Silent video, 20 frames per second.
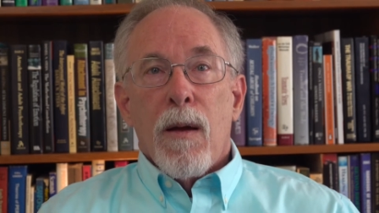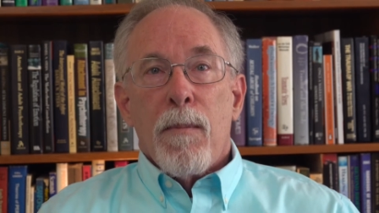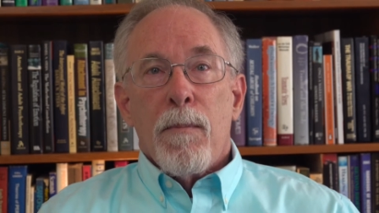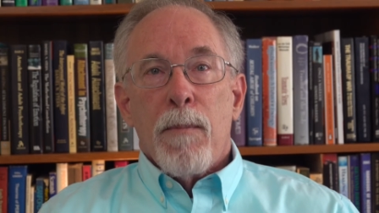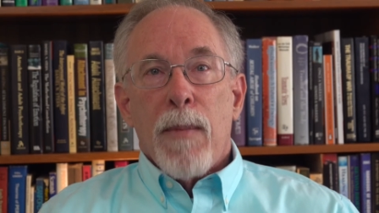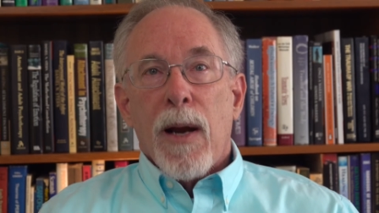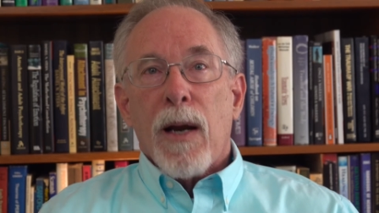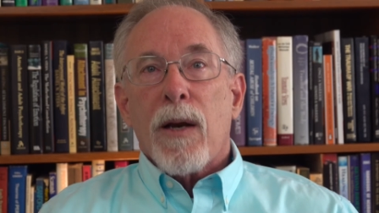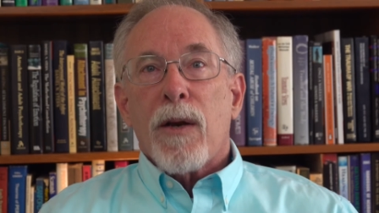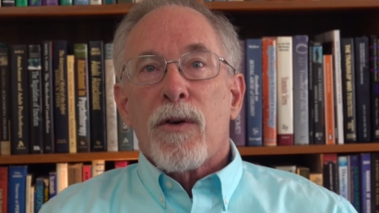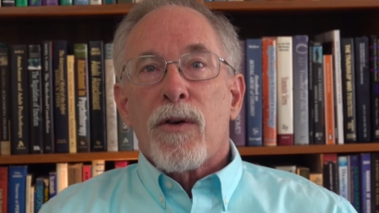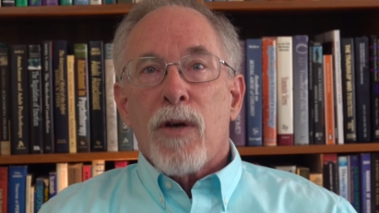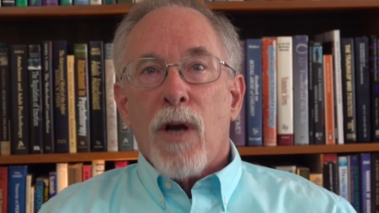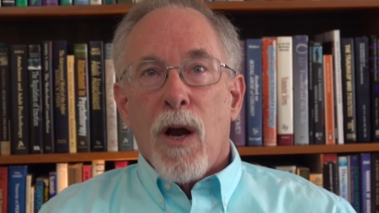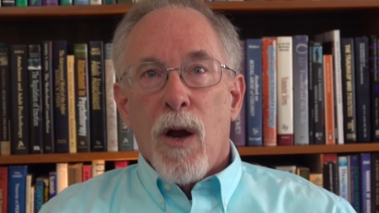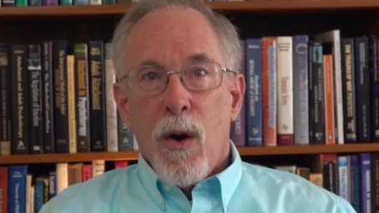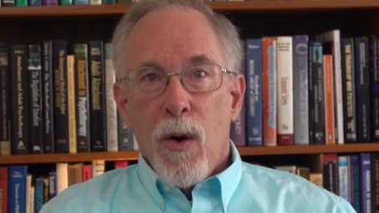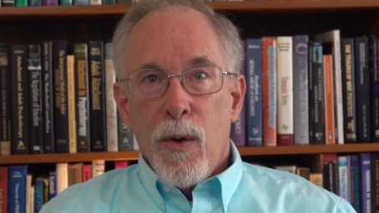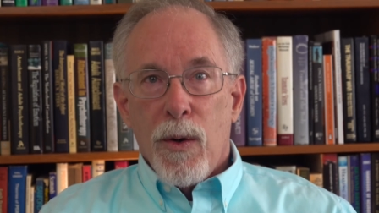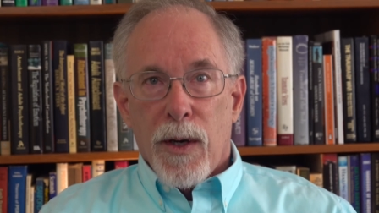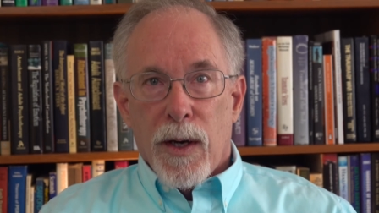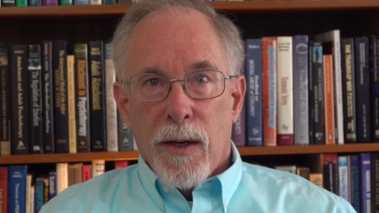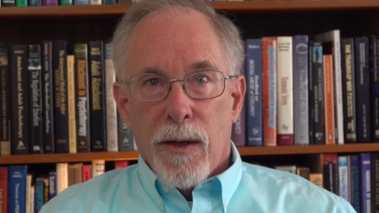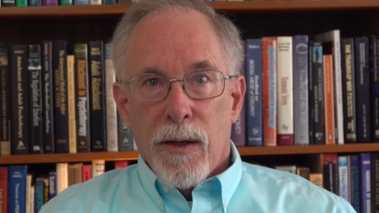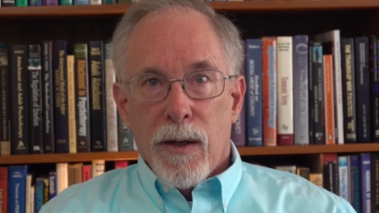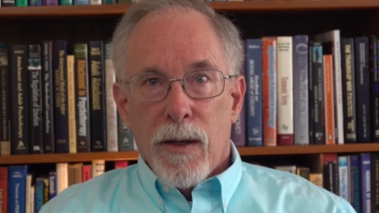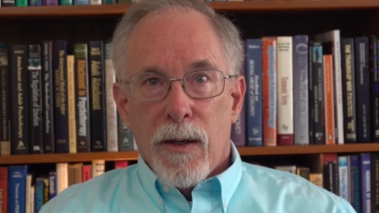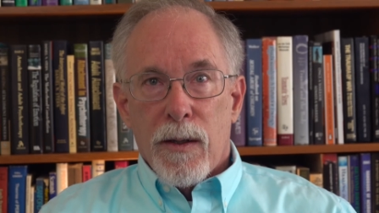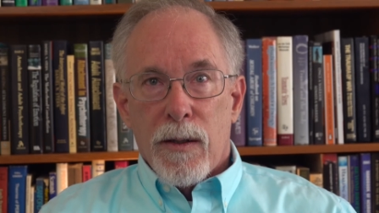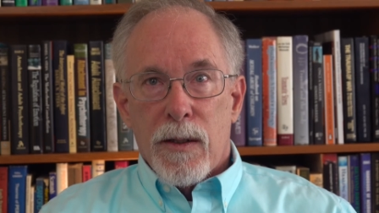
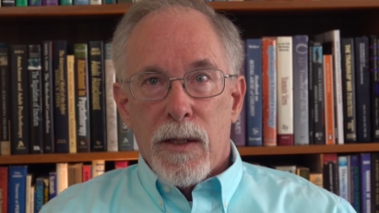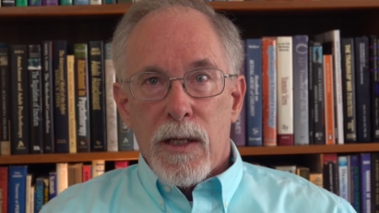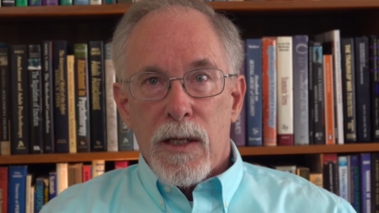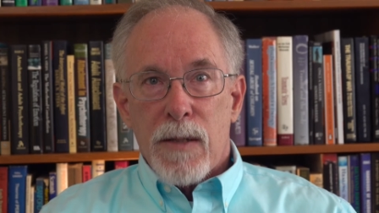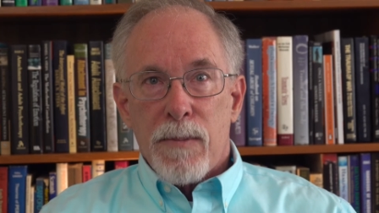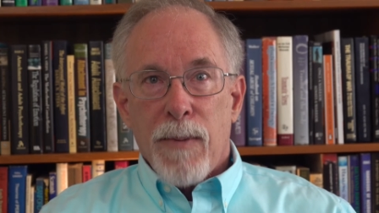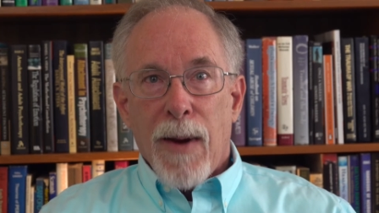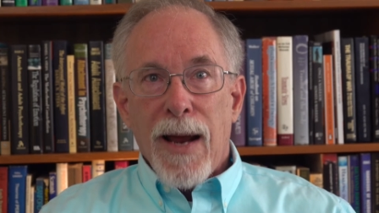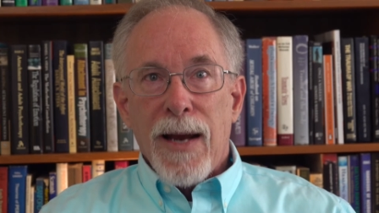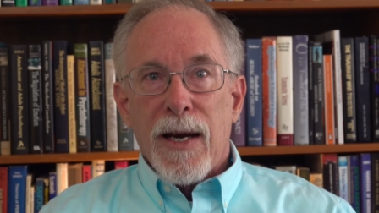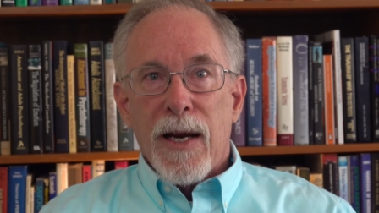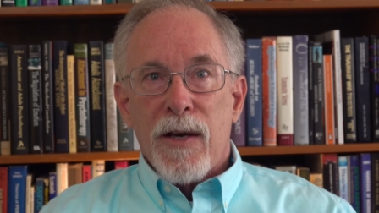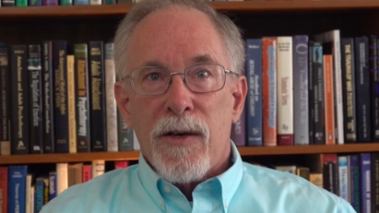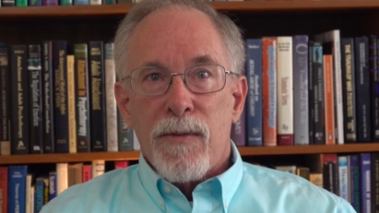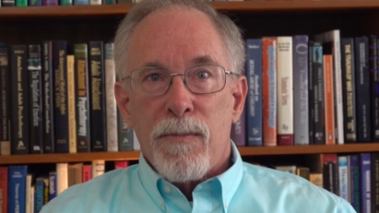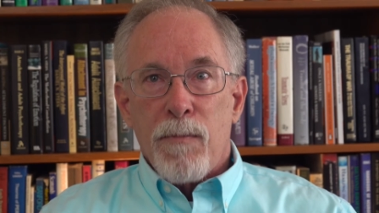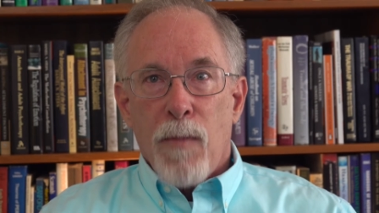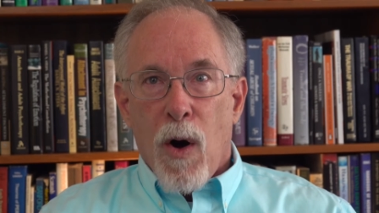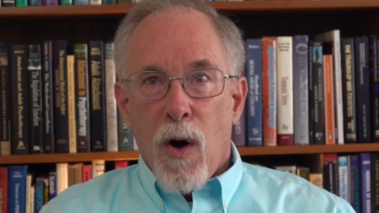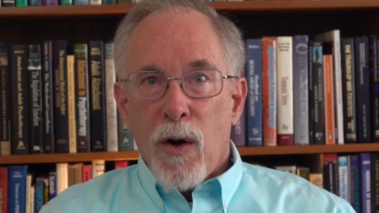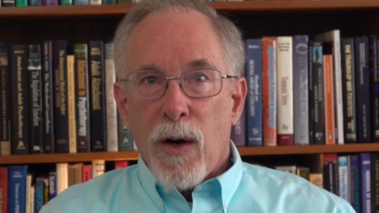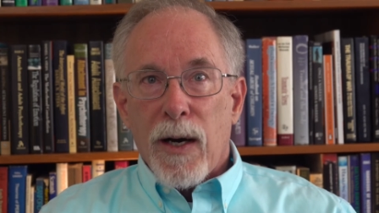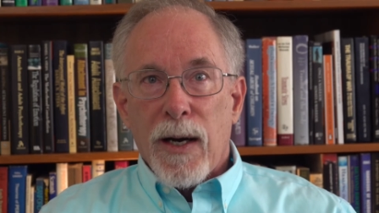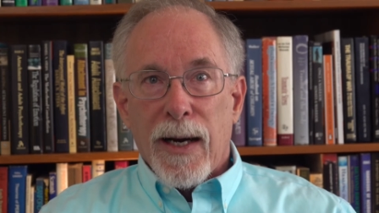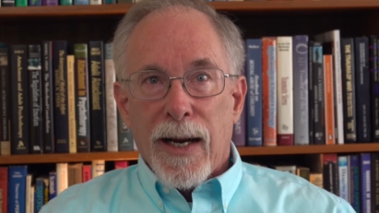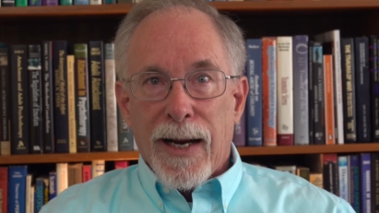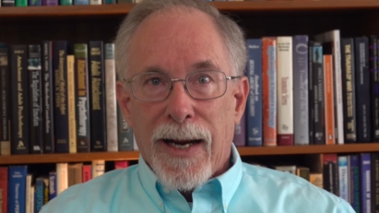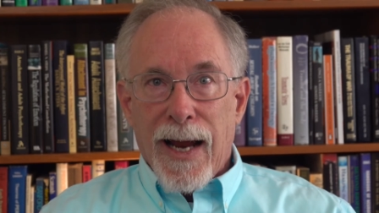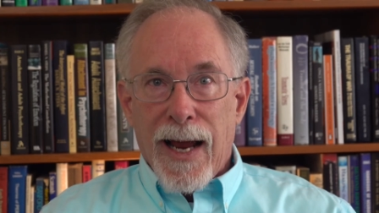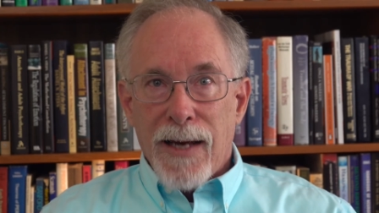Melatonin, despite its
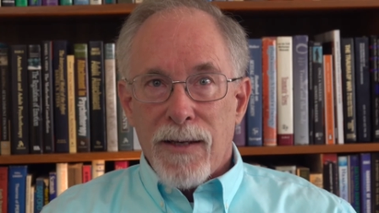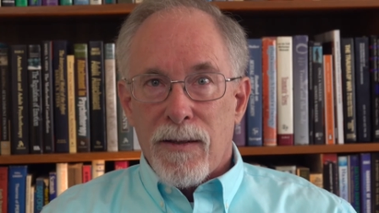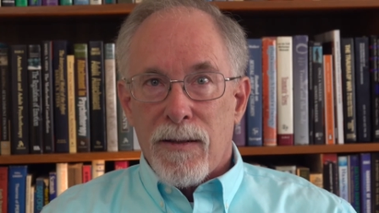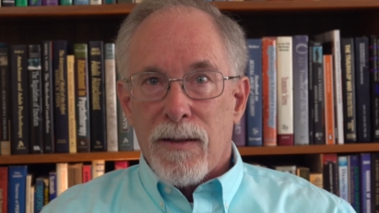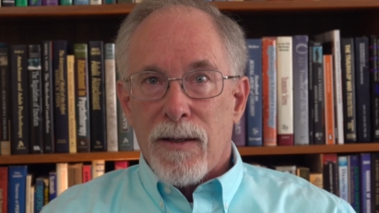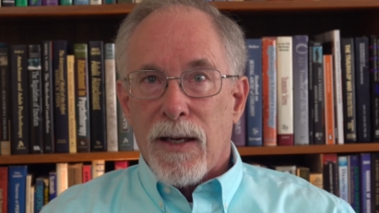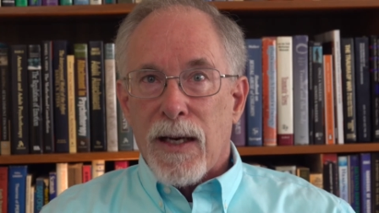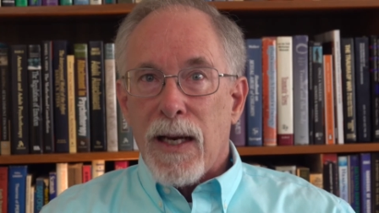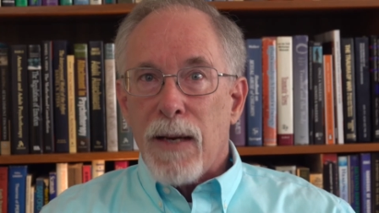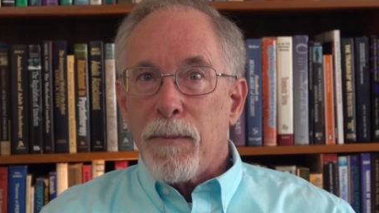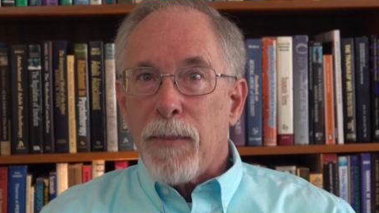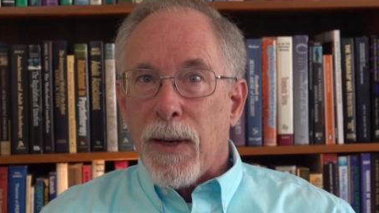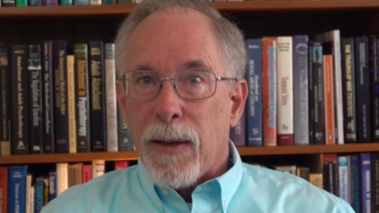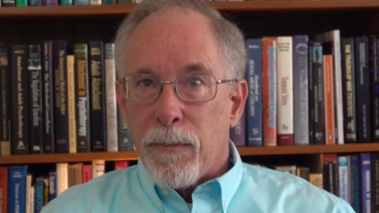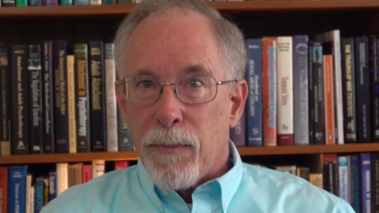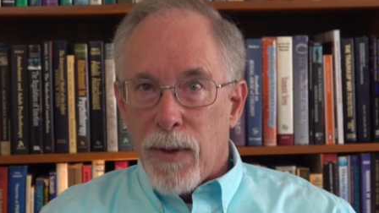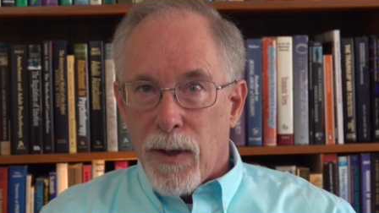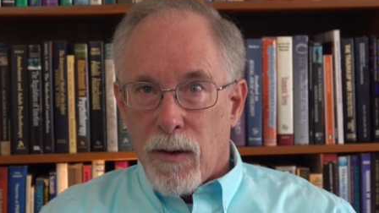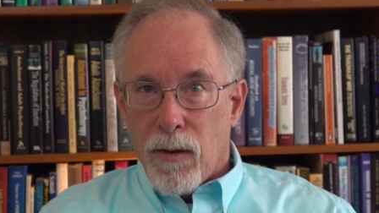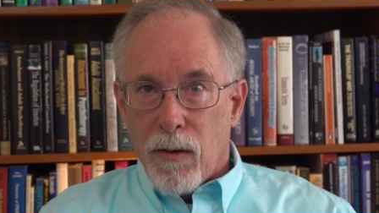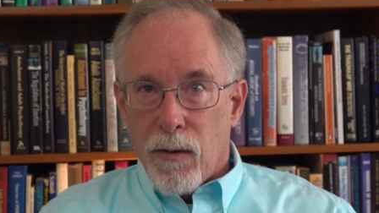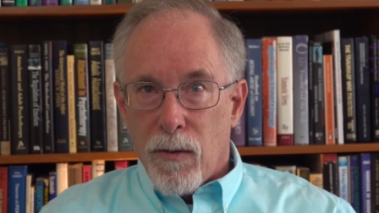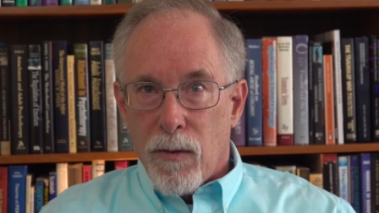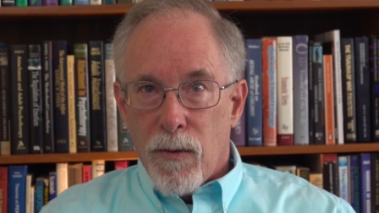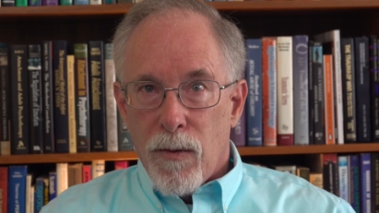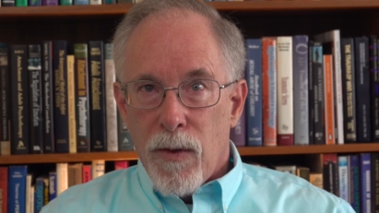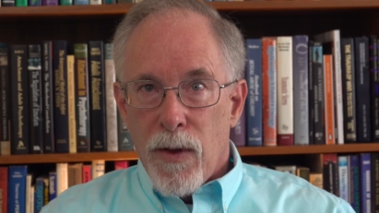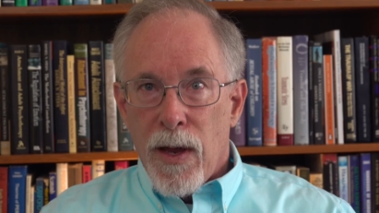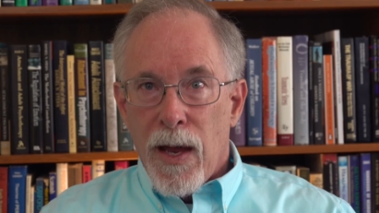marketing as a sleeping pill,